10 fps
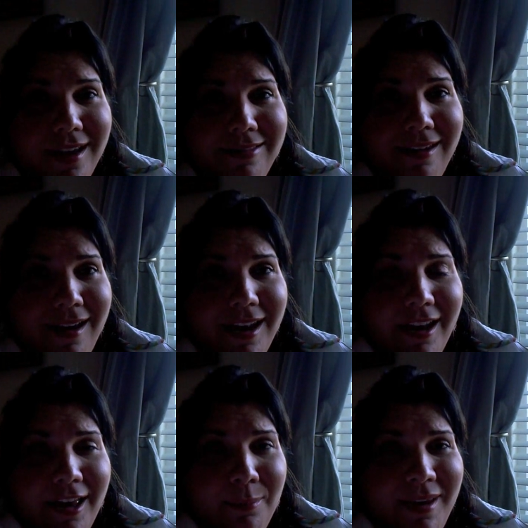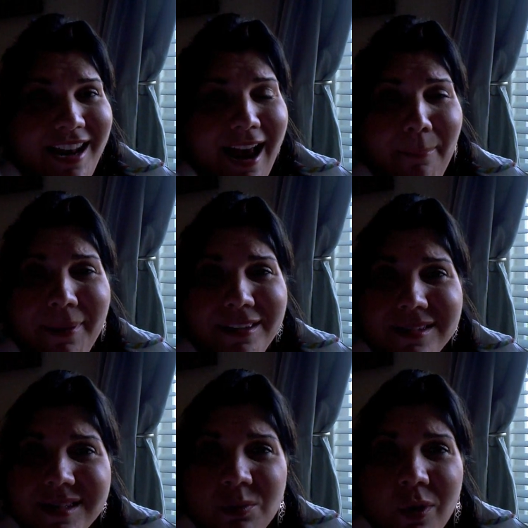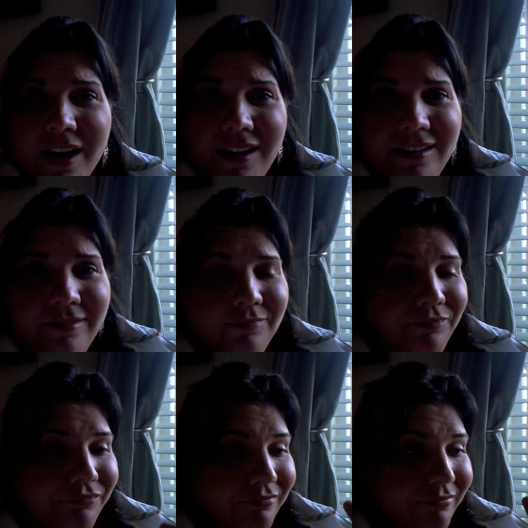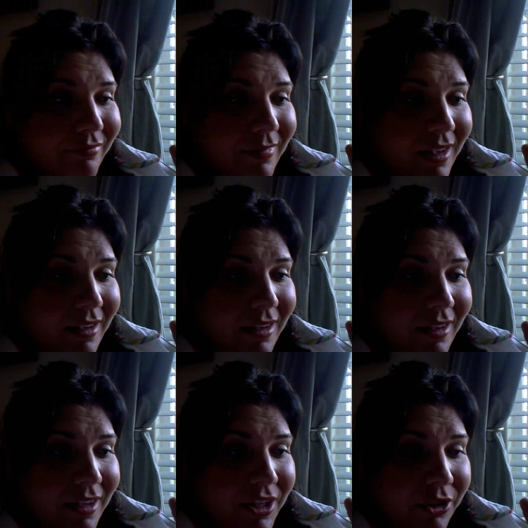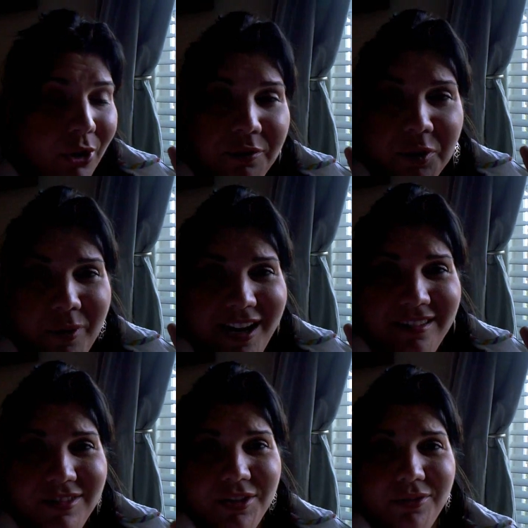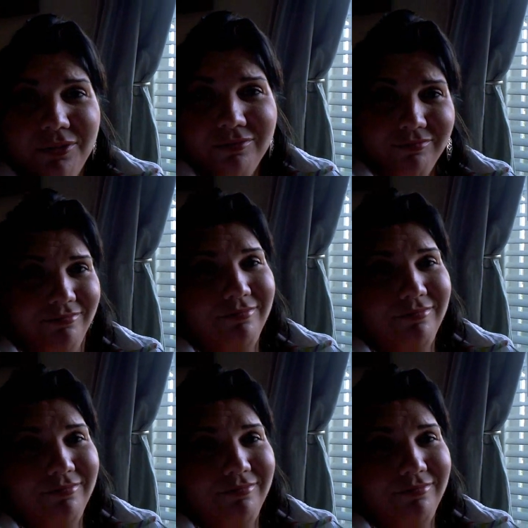say that um, it happens when you're overweight, you